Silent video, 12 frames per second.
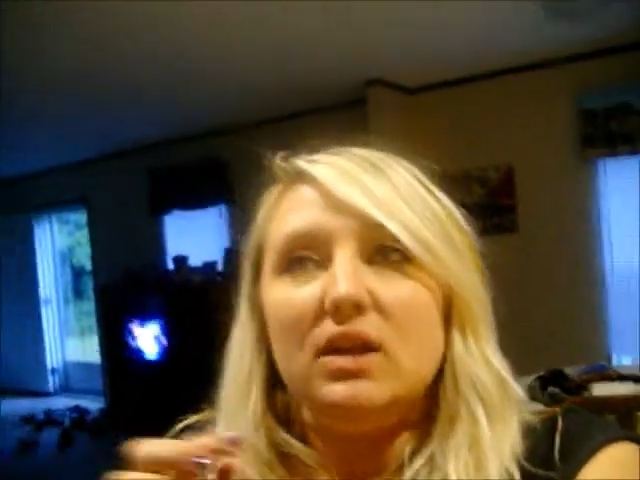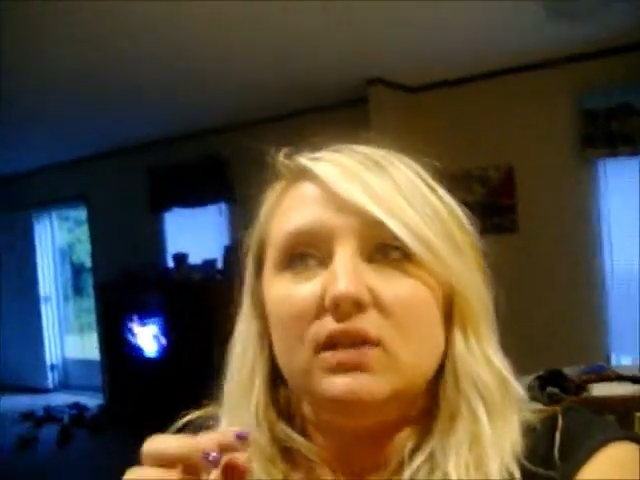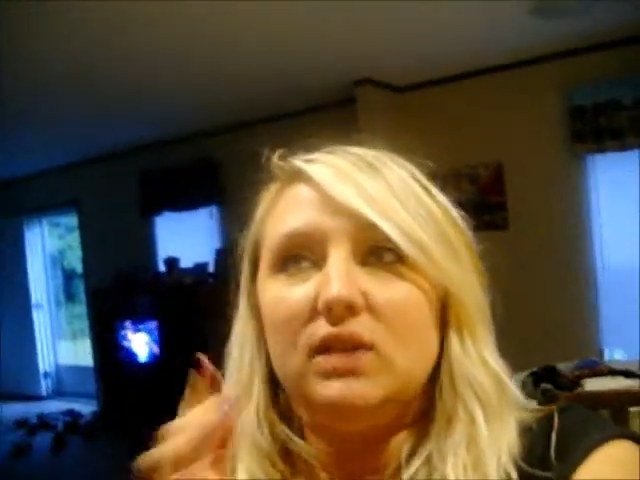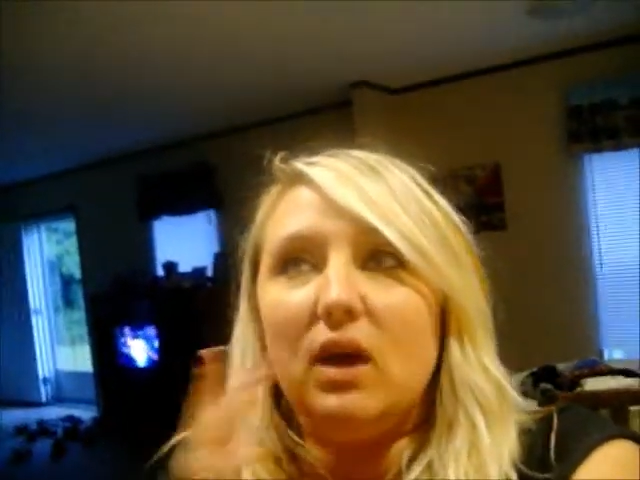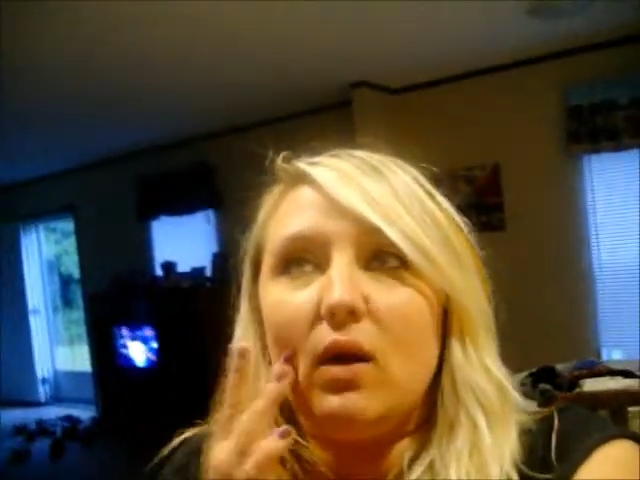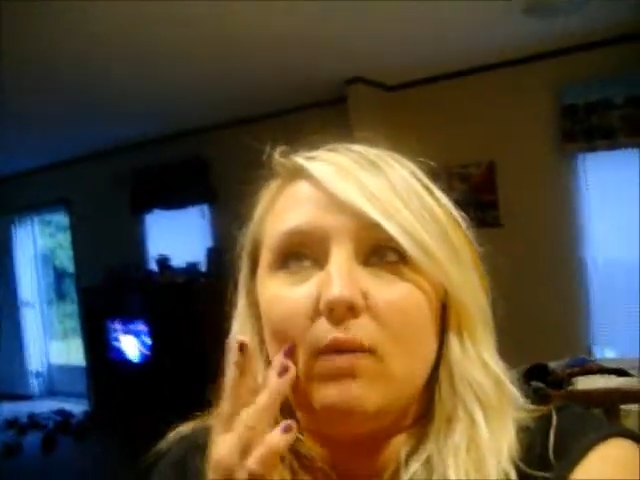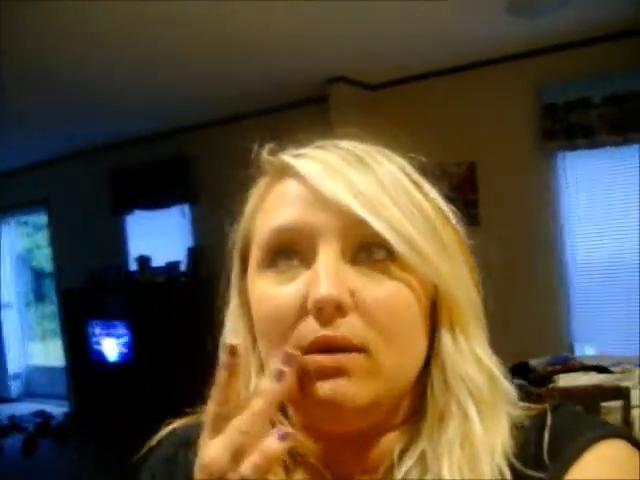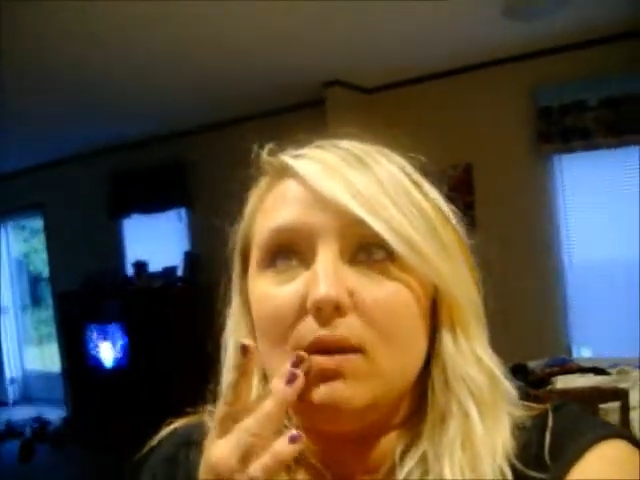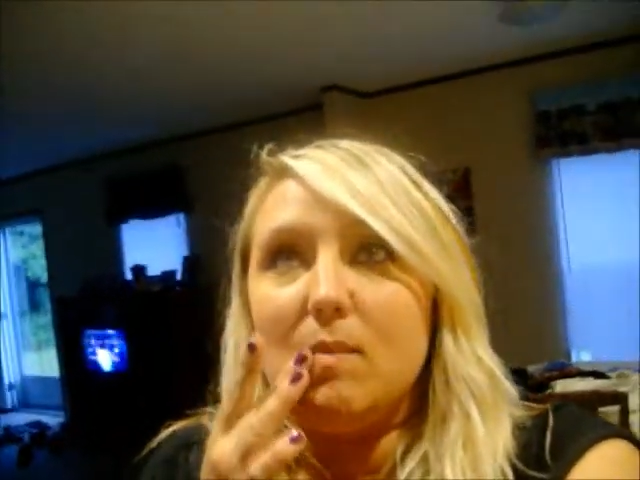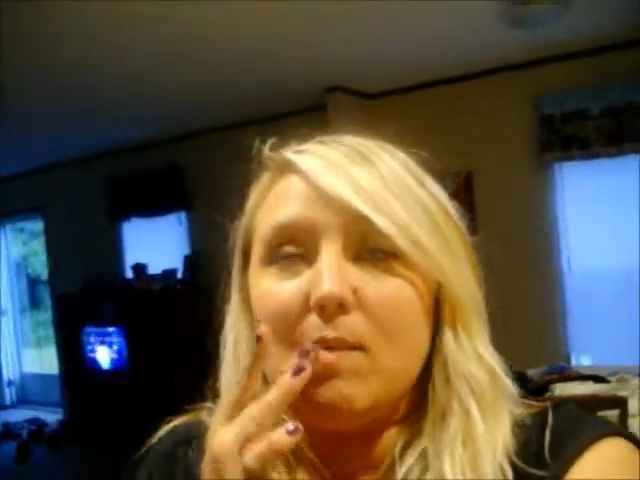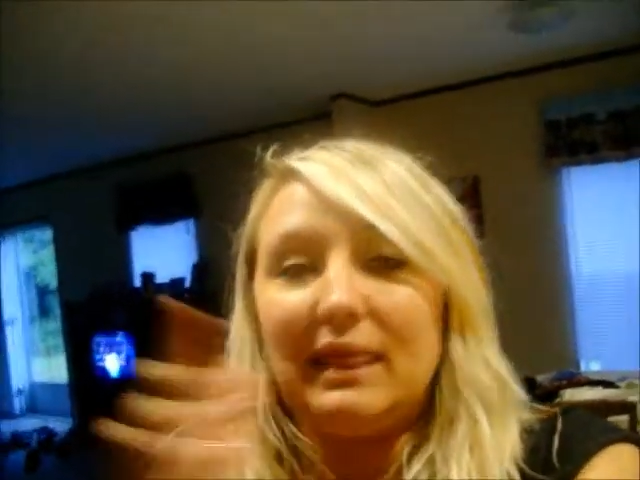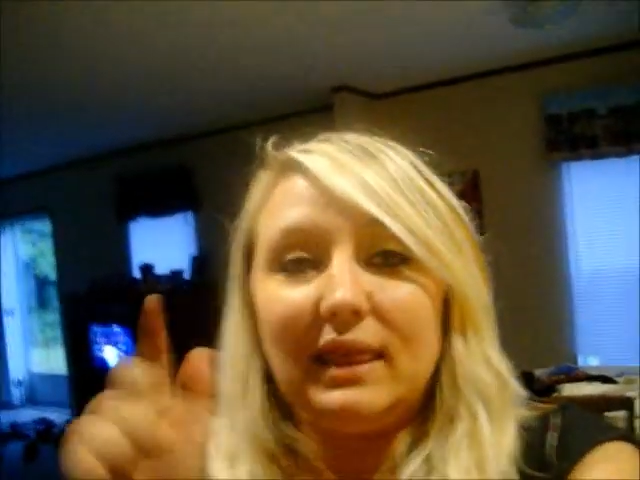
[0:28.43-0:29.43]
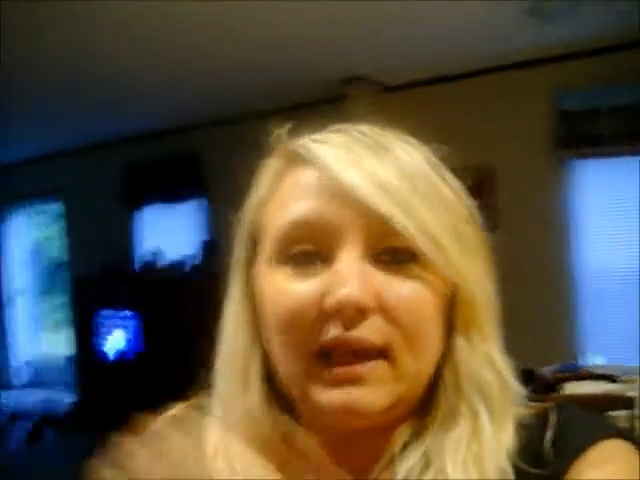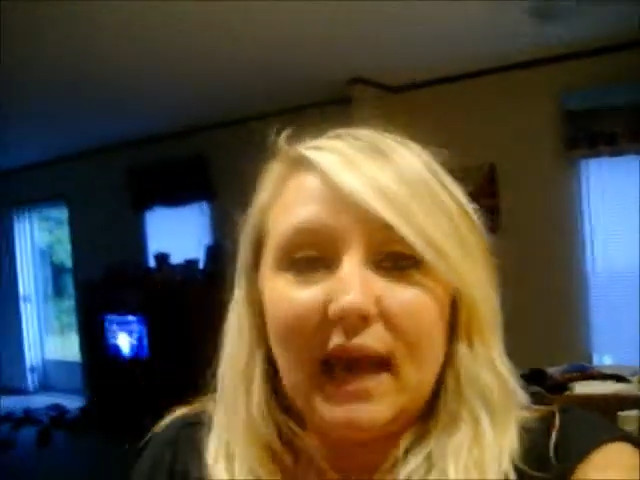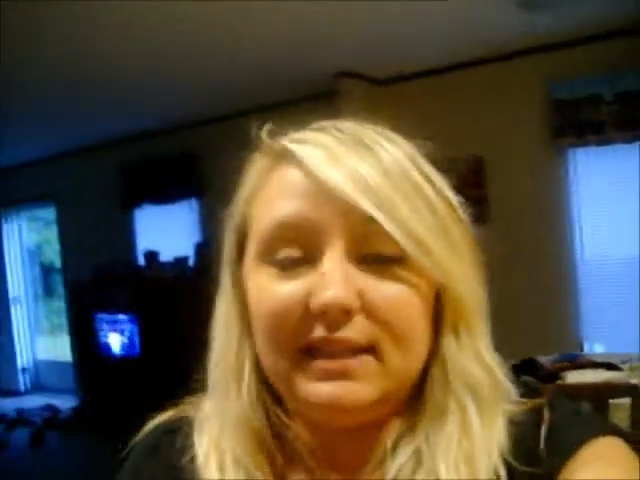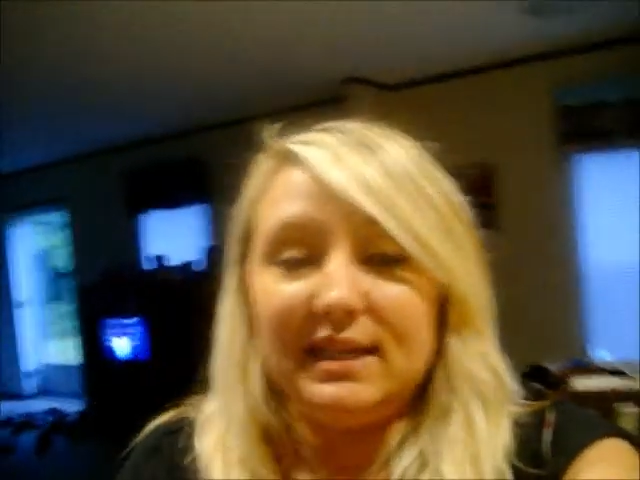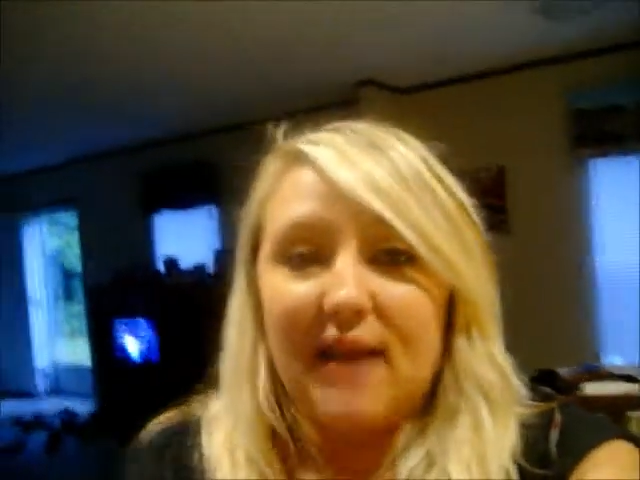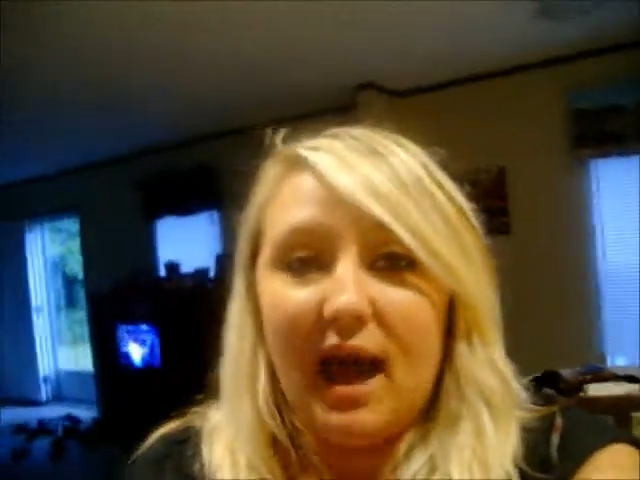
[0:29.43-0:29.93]
So I'm going to make the
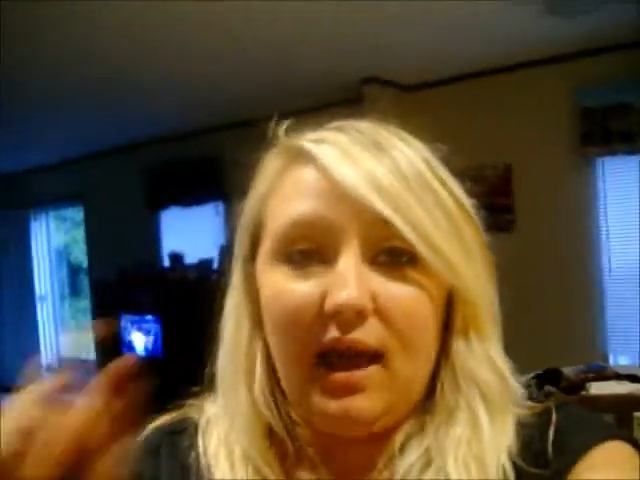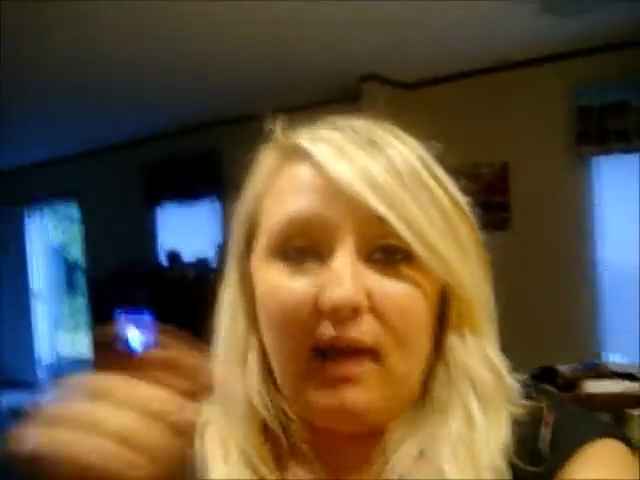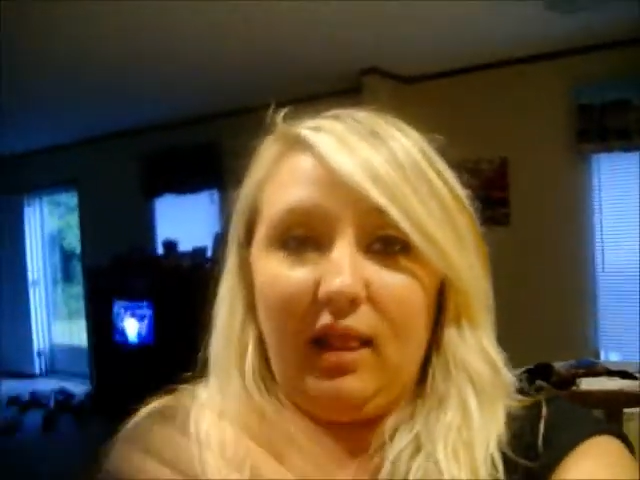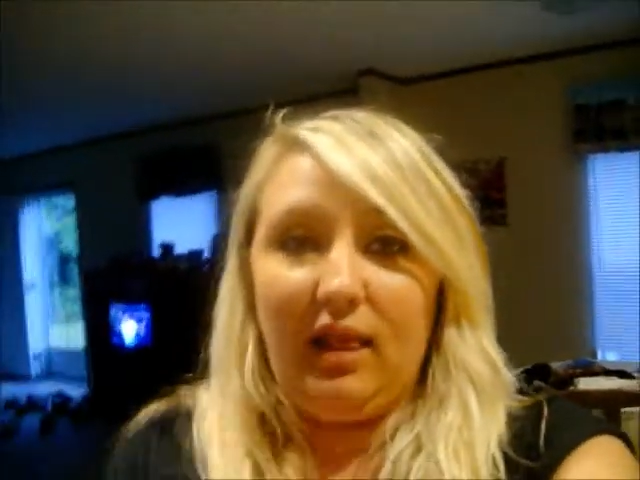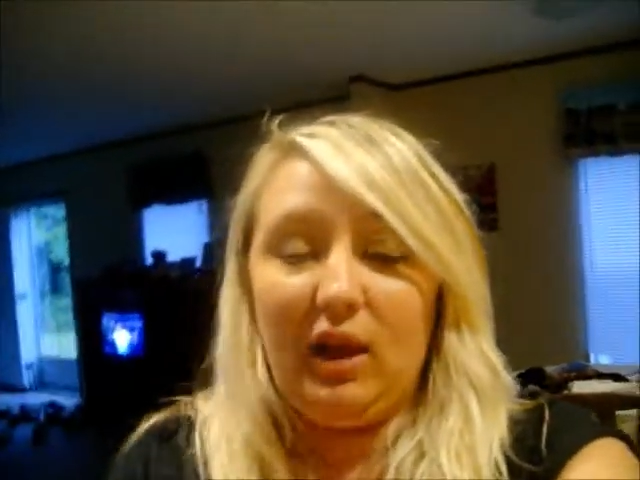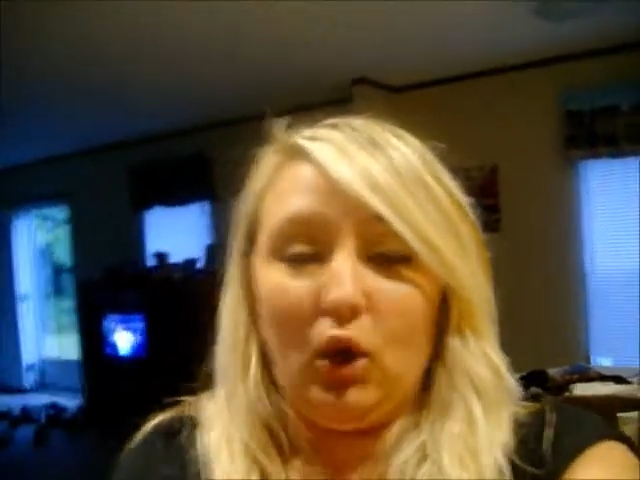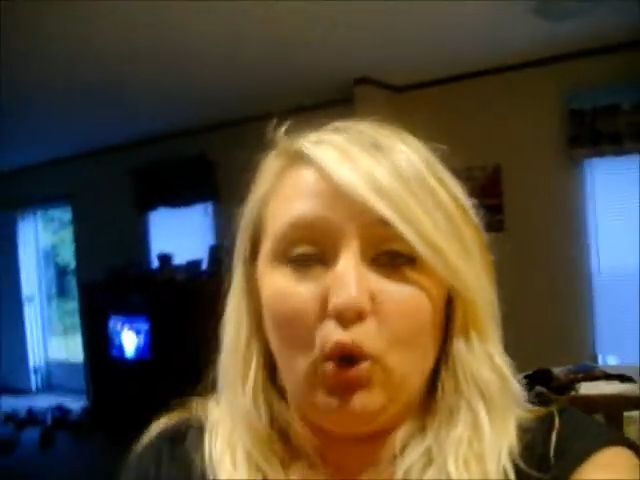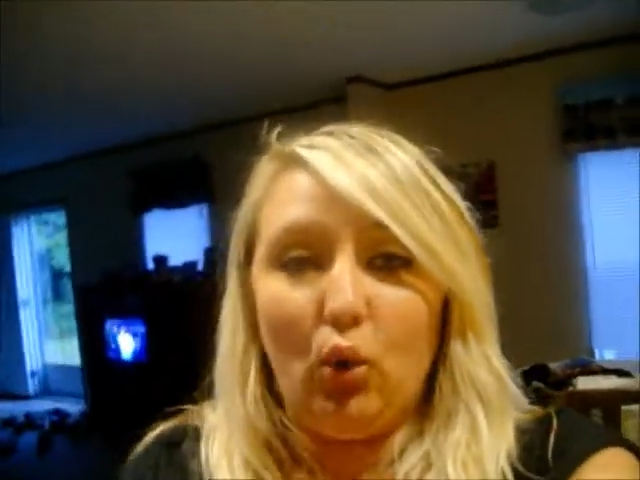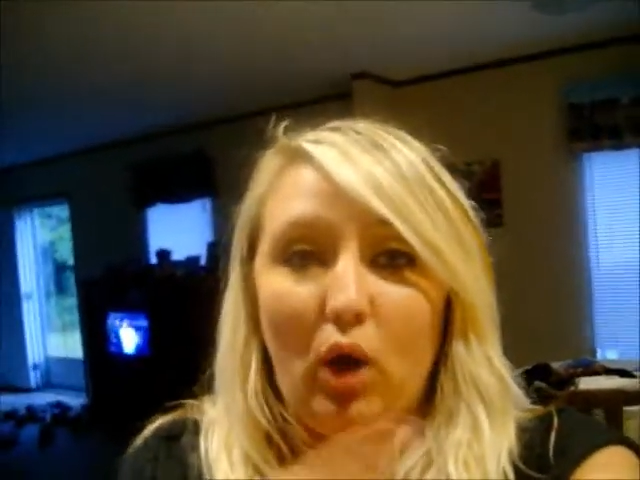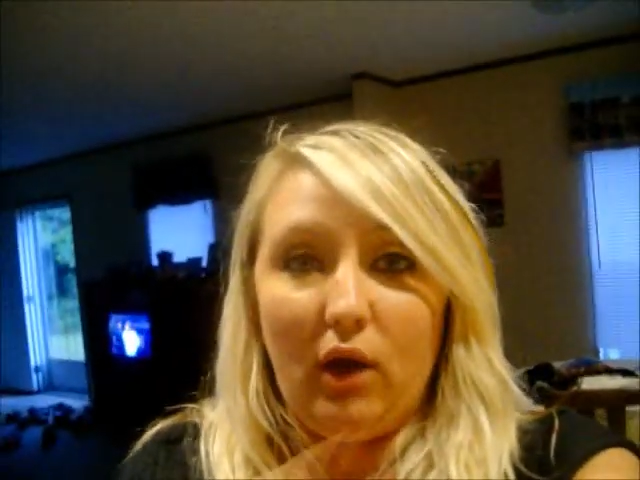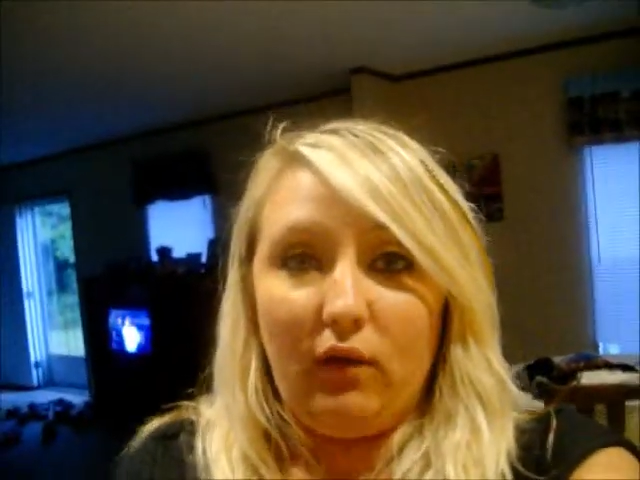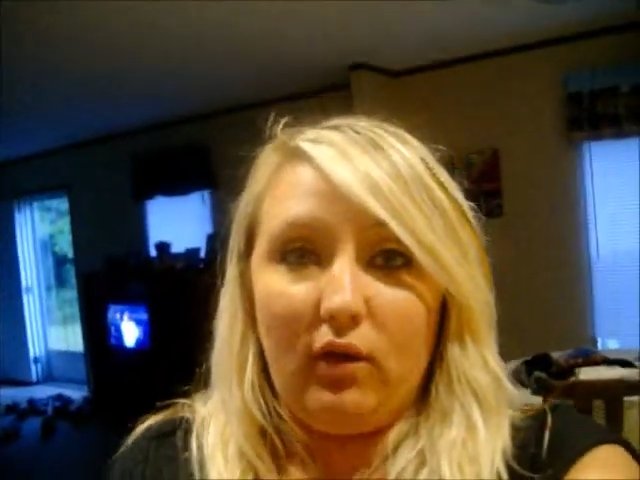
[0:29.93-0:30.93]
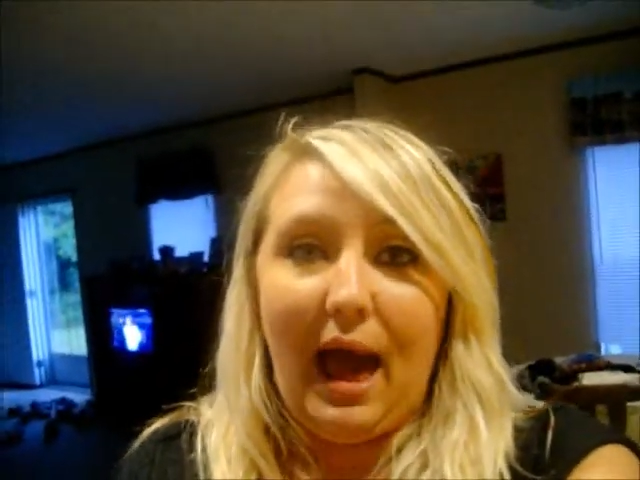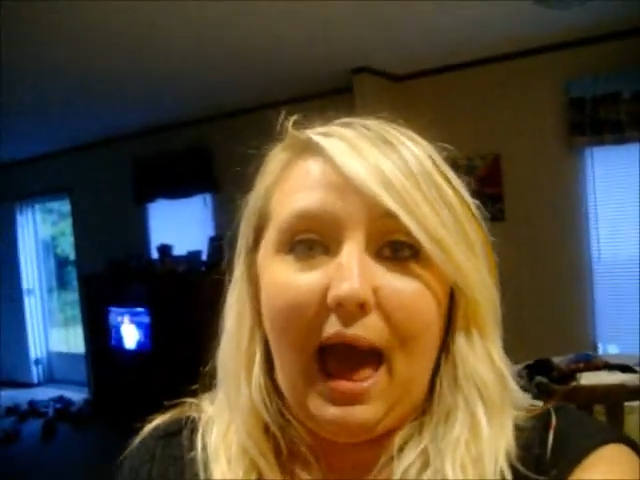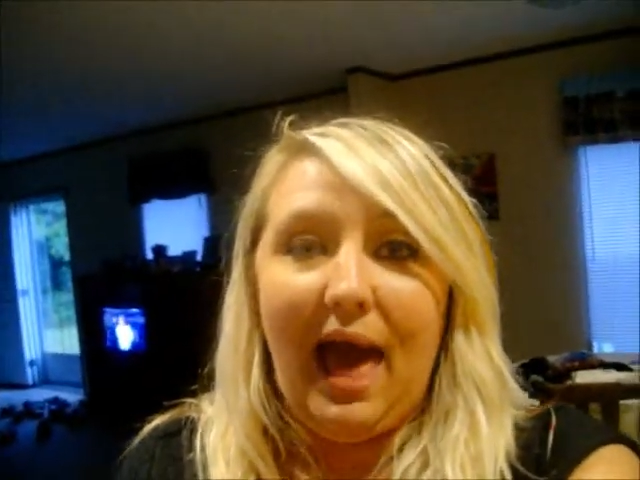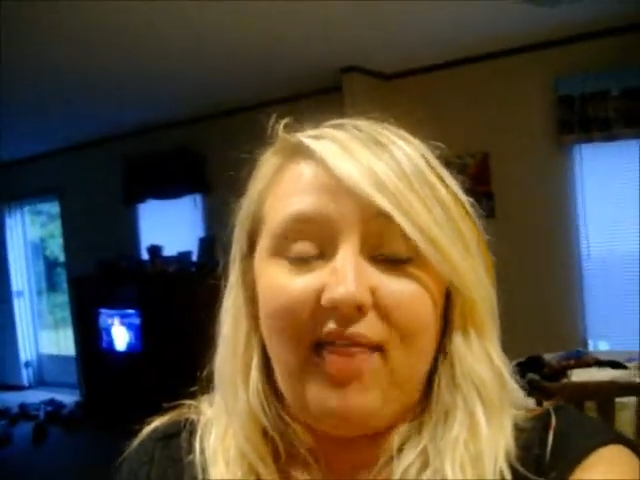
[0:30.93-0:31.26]
cake tonight and let it cool overnight.